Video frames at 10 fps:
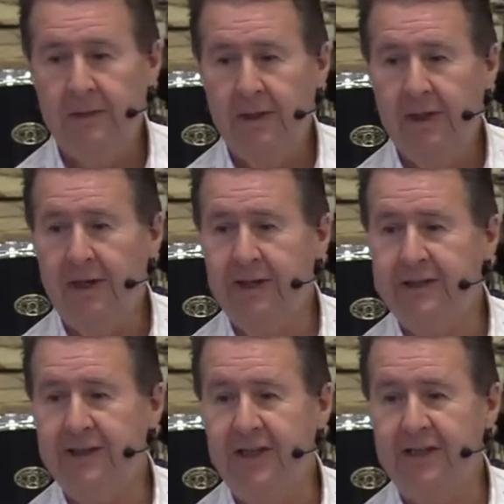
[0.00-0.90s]
And his
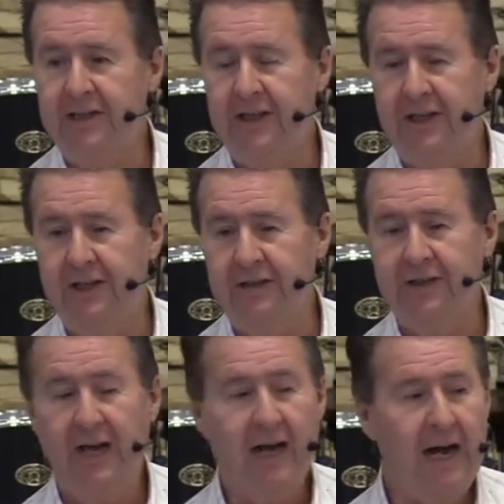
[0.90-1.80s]
teaching is,
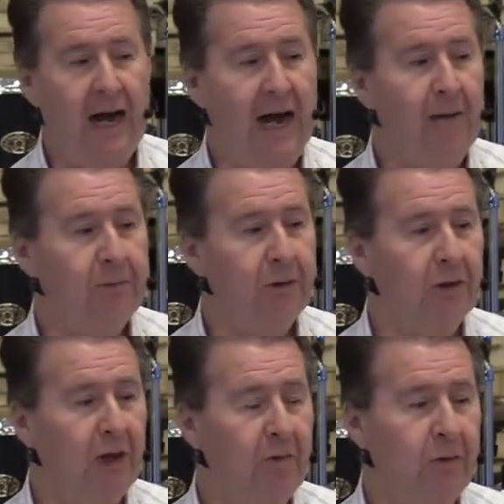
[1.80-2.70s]
I'm to
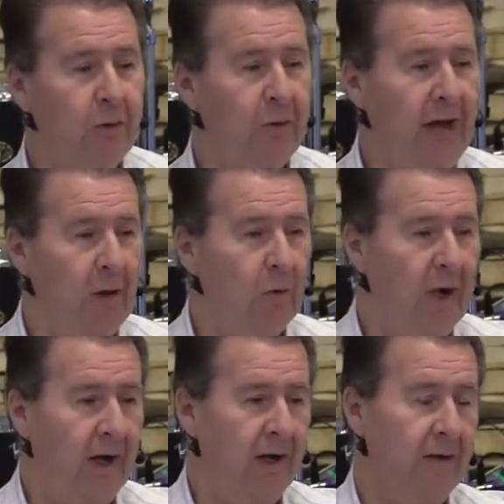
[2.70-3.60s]
love you that
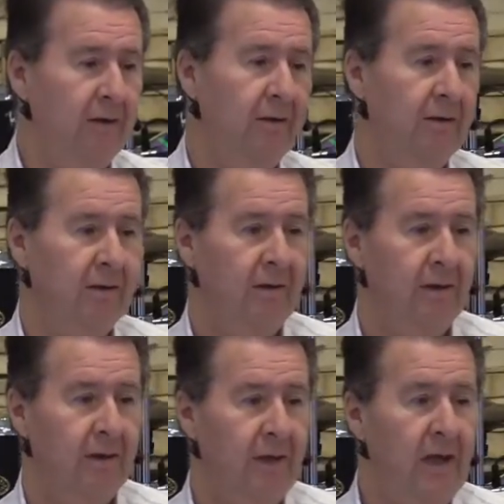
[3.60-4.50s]
way.
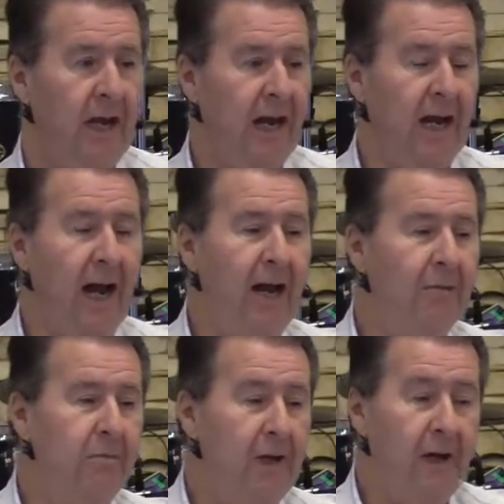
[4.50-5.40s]

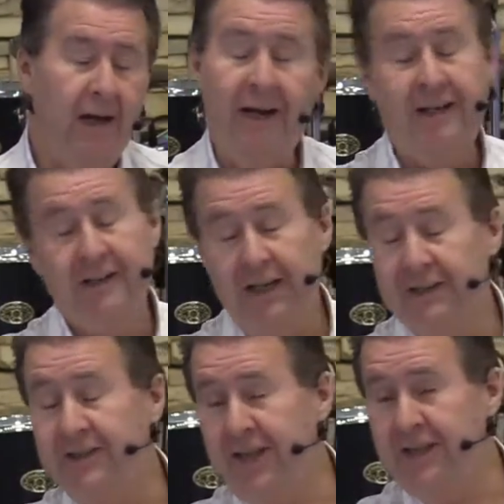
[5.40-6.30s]

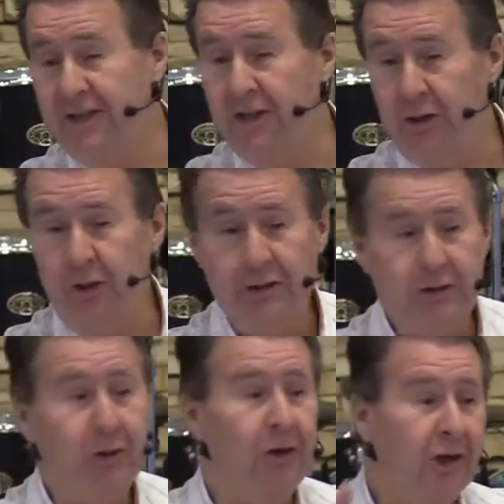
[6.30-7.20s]
His teaching to you is
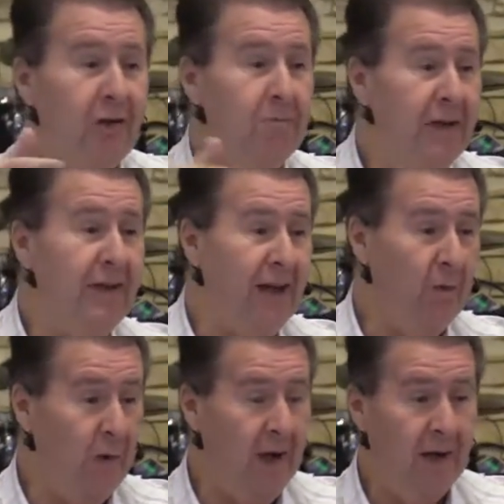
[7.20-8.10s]
you're to love me that
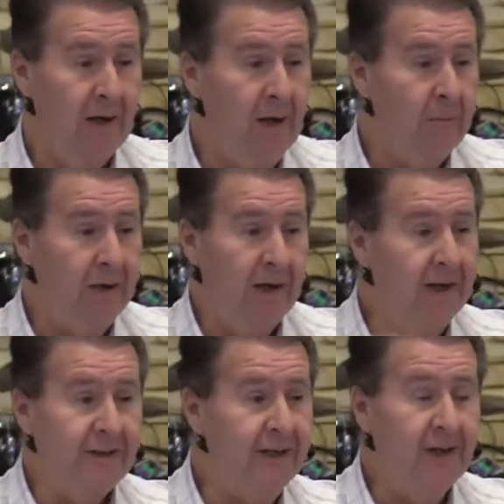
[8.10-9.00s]
way. But it
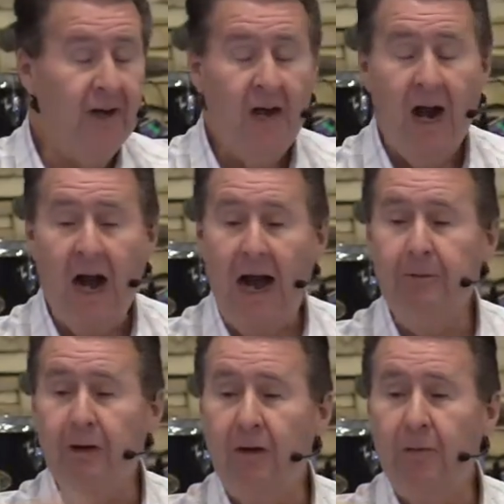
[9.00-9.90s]
isn't, I'm to
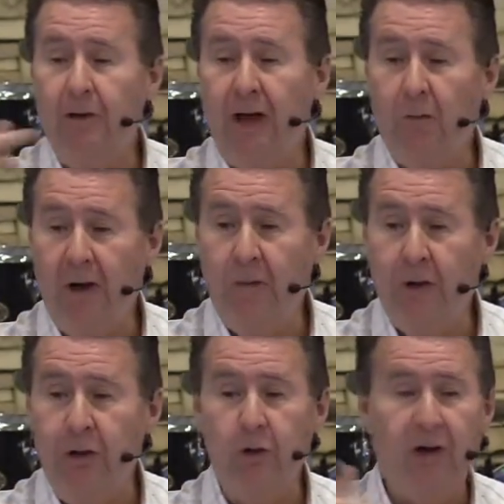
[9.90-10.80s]
love you that way when
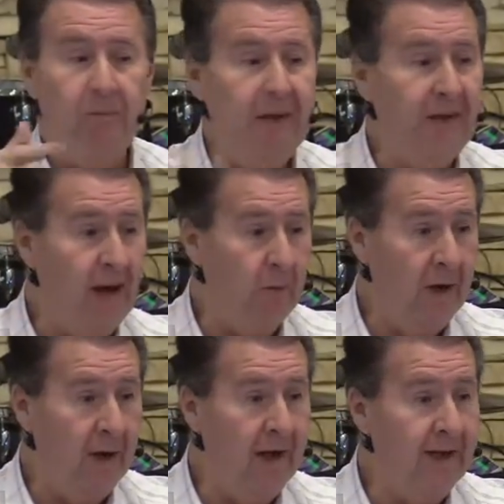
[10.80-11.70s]
you love me that
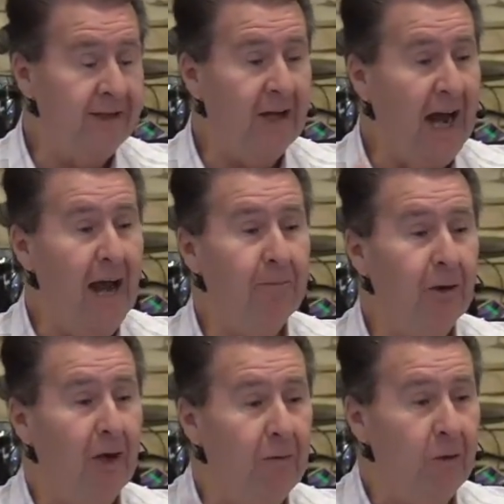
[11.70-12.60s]
way. It's, I'm to
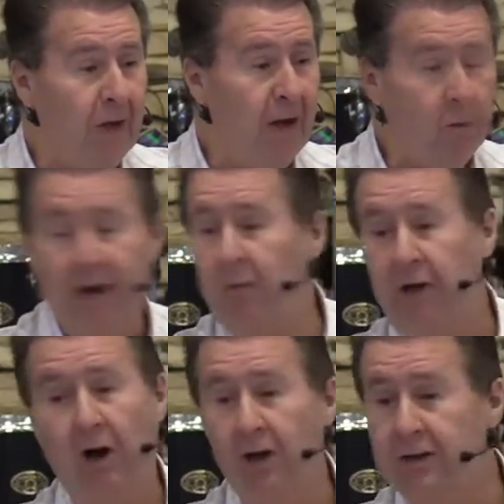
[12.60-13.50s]
love you that way
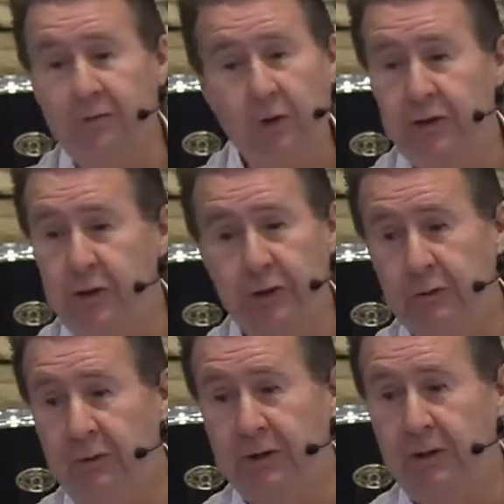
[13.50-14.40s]
regardless of what you do
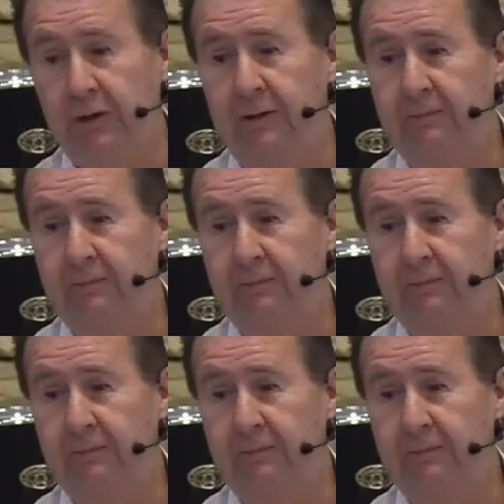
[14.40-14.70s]
in return.